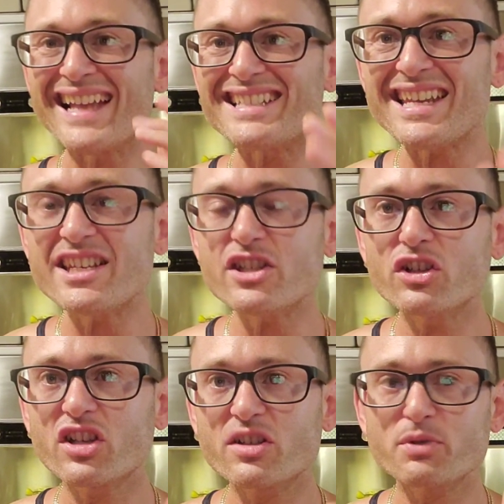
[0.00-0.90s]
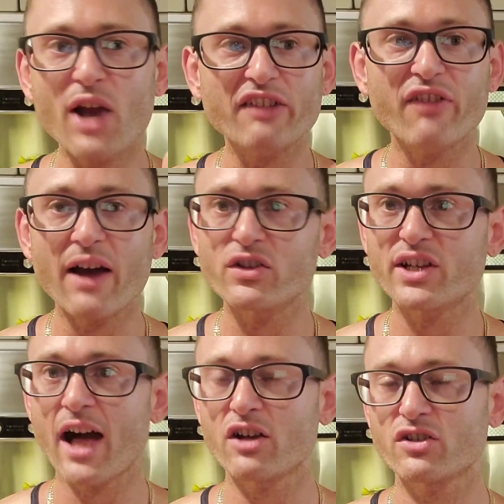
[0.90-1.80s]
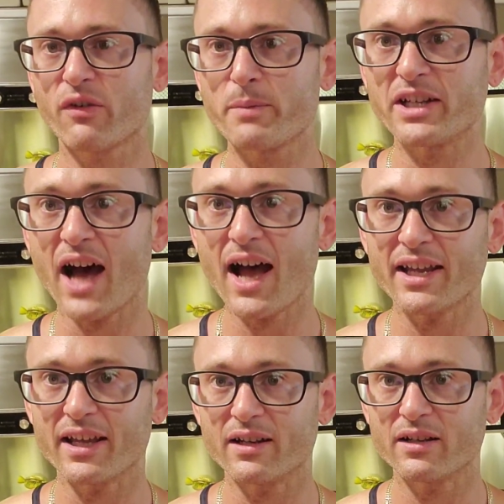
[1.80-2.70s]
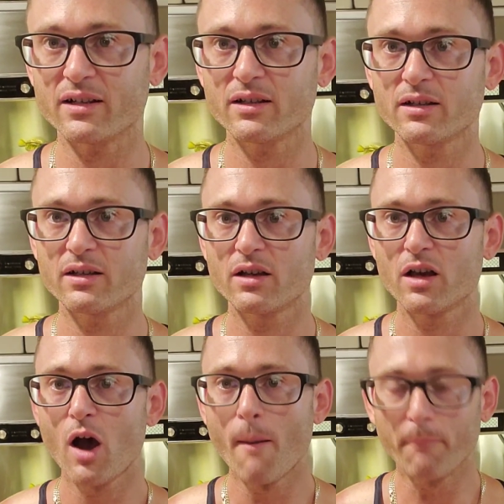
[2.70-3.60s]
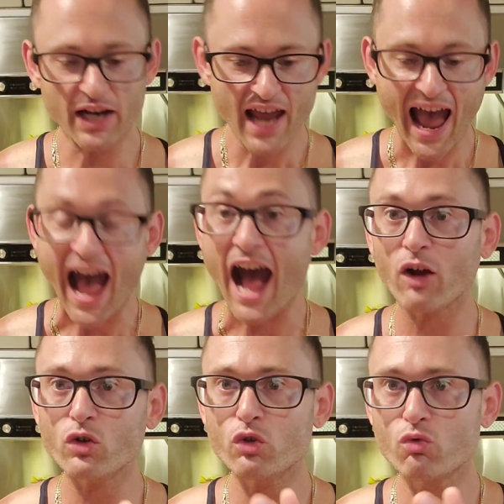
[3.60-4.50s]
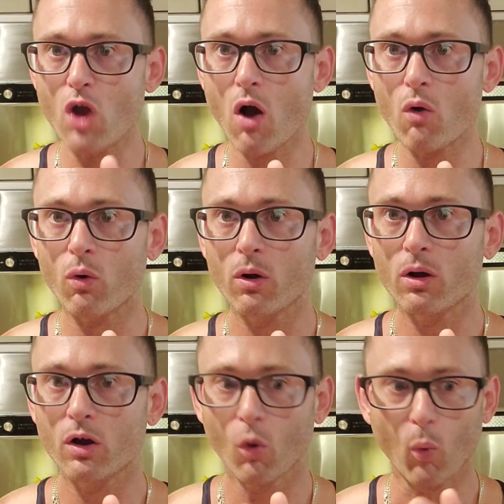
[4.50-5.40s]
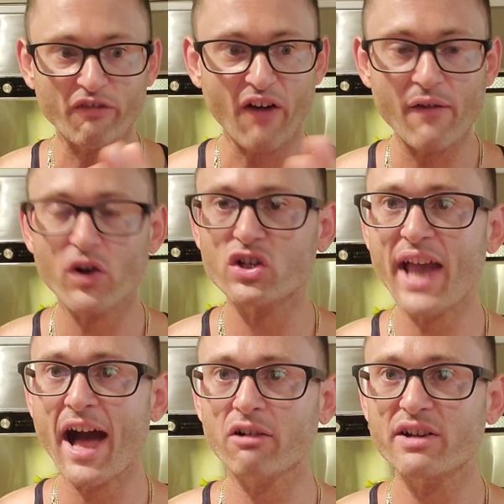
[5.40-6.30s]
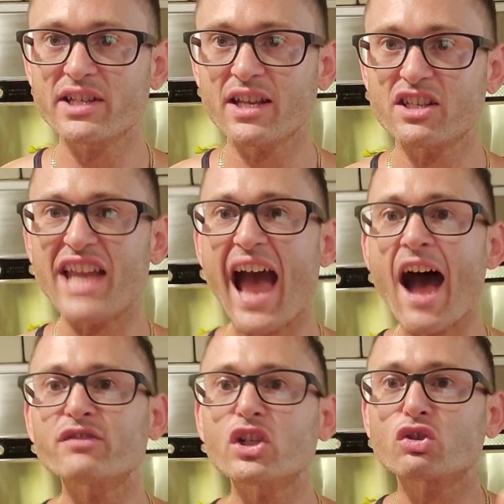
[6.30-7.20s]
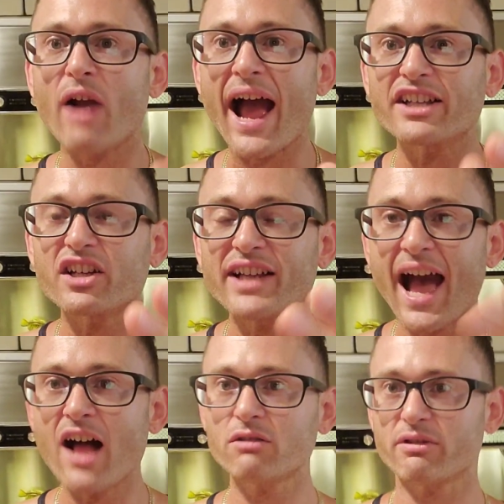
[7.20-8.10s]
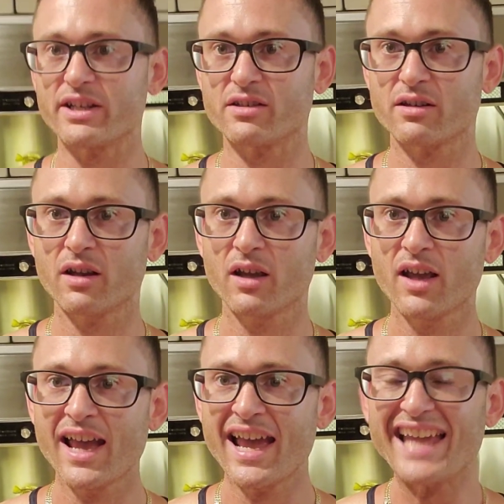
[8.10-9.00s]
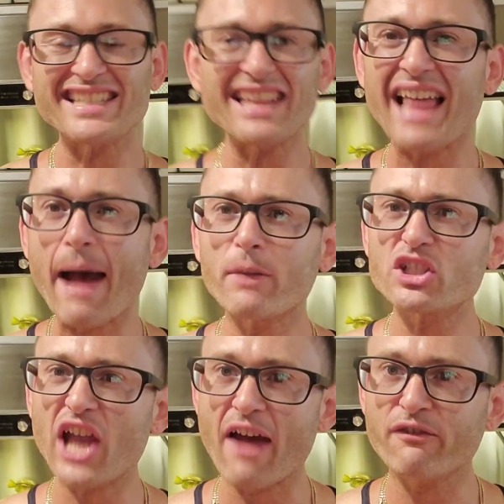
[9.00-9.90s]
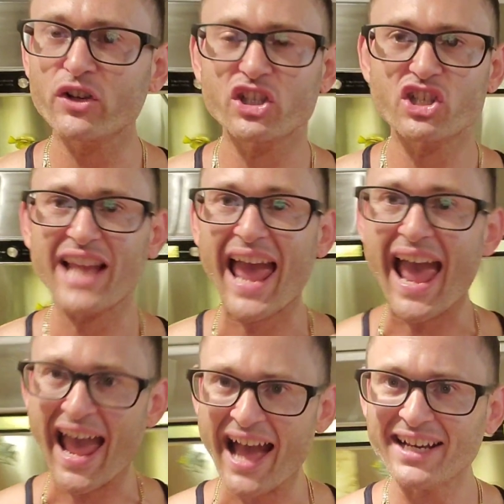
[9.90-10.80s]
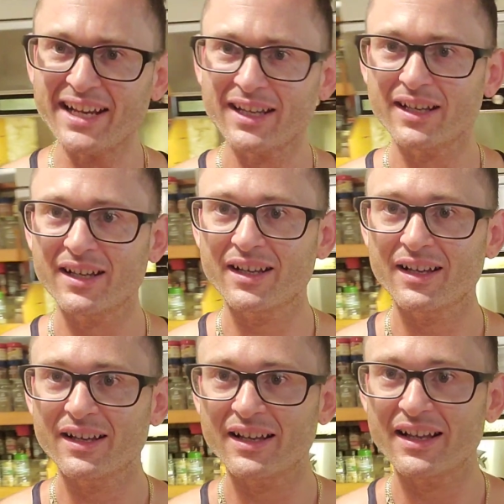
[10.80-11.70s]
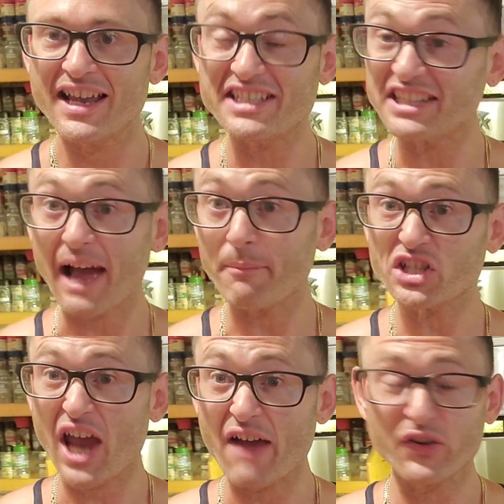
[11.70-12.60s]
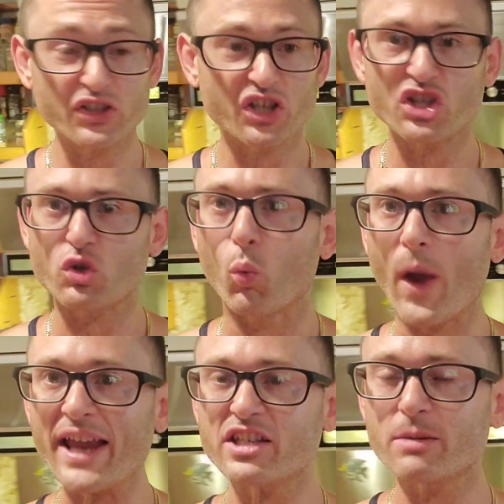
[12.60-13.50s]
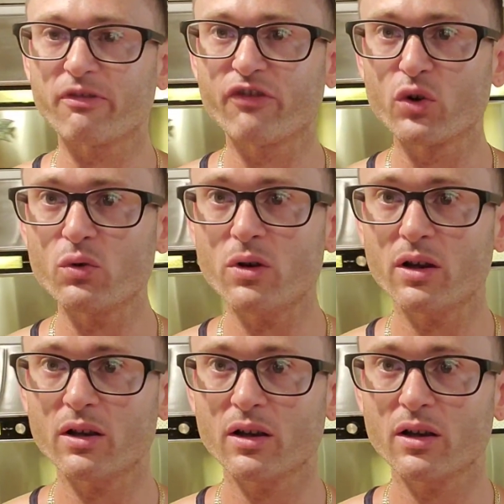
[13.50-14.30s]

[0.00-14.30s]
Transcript: It's easier to subtract 500 calories from your diet. But how do you know what 500 calories is. You have to track your calories. Is it that much effort to just add? Is it that much effort to just weigh some food?